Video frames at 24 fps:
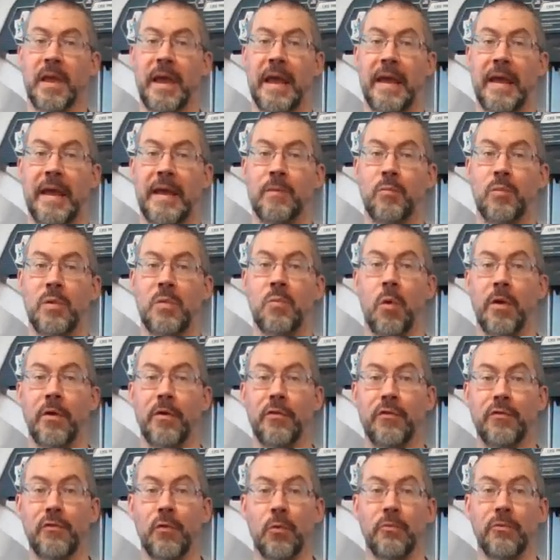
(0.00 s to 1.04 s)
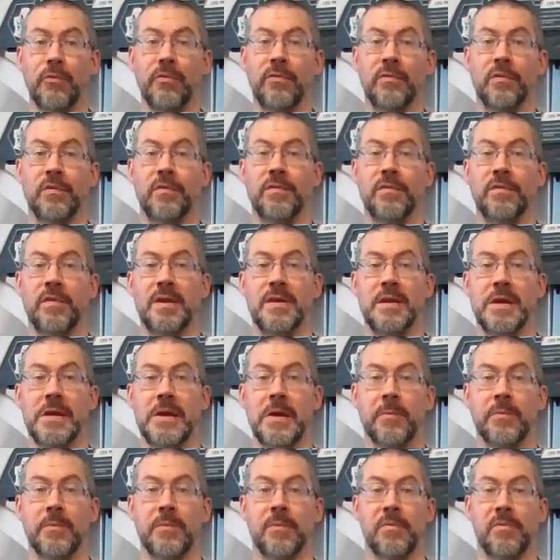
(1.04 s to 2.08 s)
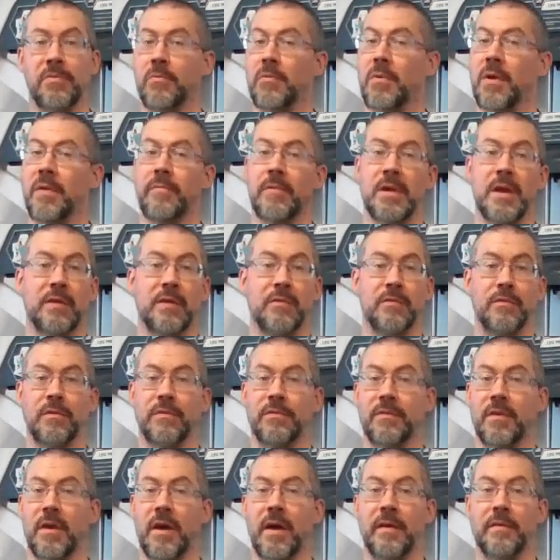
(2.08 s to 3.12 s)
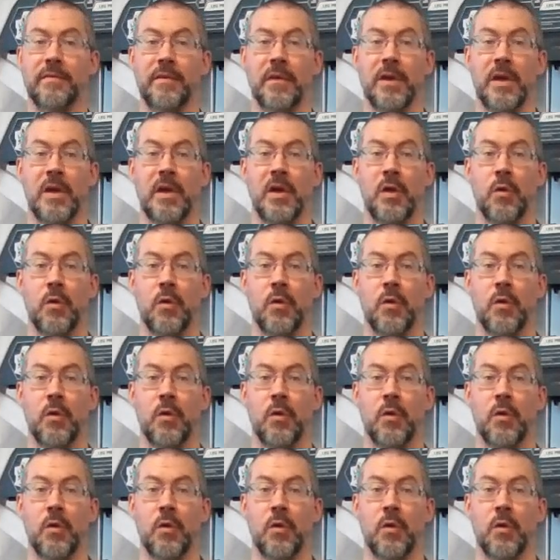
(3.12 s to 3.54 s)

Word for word: and we want our shoulders to stay down through every exercise.